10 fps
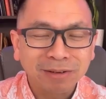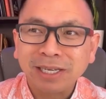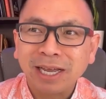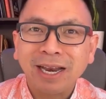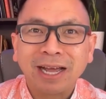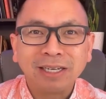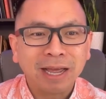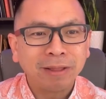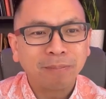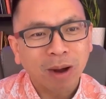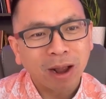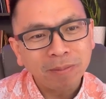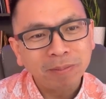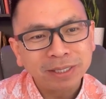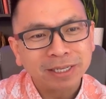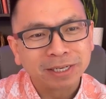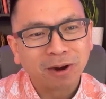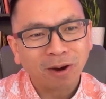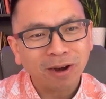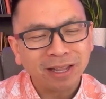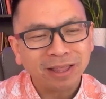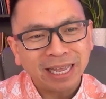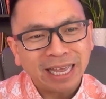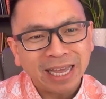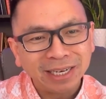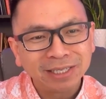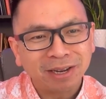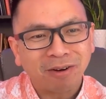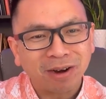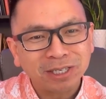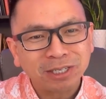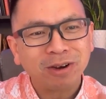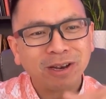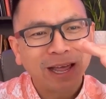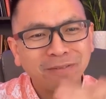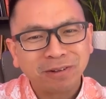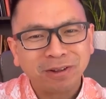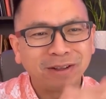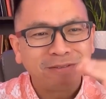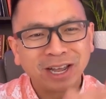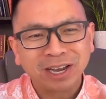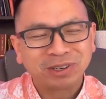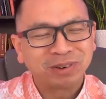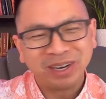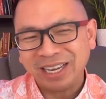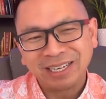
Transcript: I stayed at. And the problem is this, the inns are a certain level of luxury.